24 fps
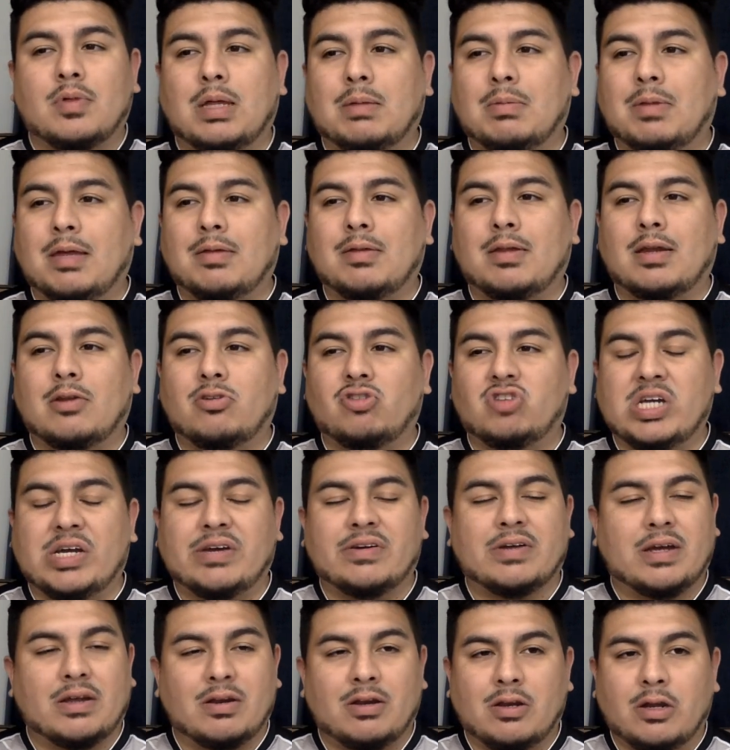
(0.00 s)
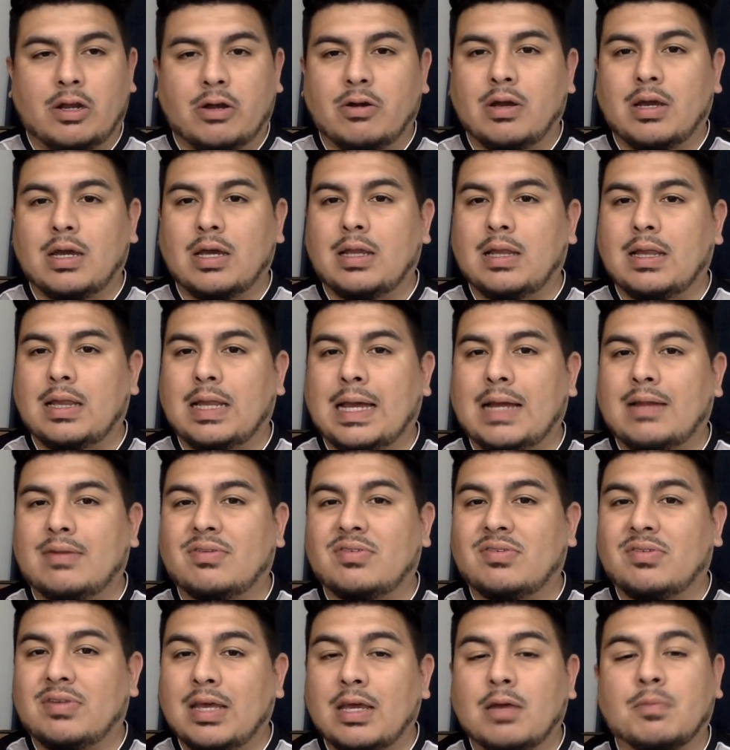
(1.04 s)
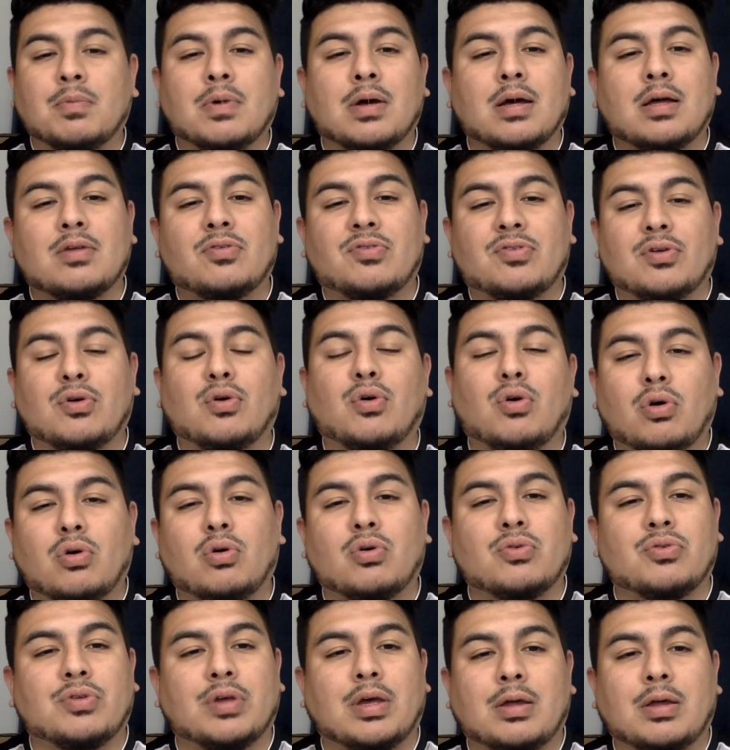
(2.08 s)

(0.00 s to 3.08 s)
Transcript: They blamed it on Jared Cannonier, and that stigma still holds.